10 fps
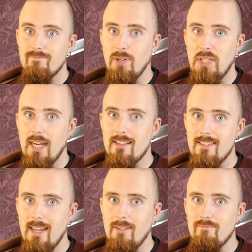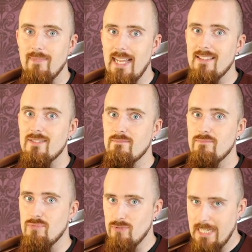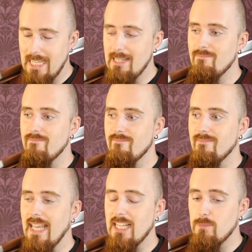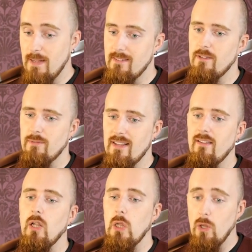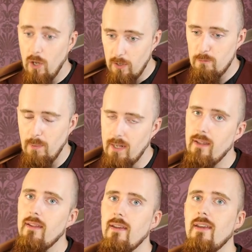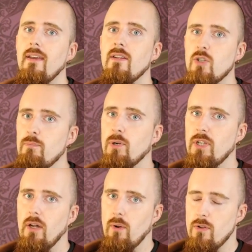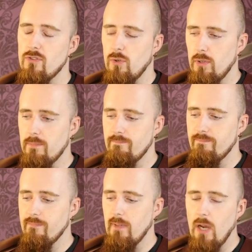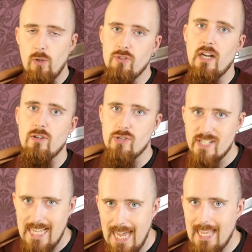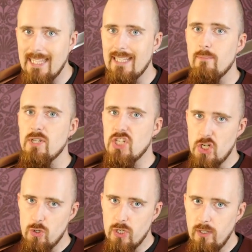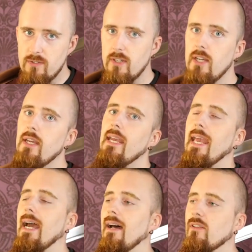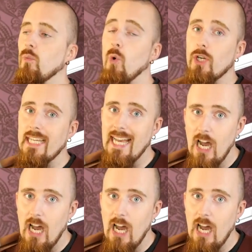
What can I say? It's pretty expensive. That's a lot of money to put down on a sword. I also understand that the materials and the working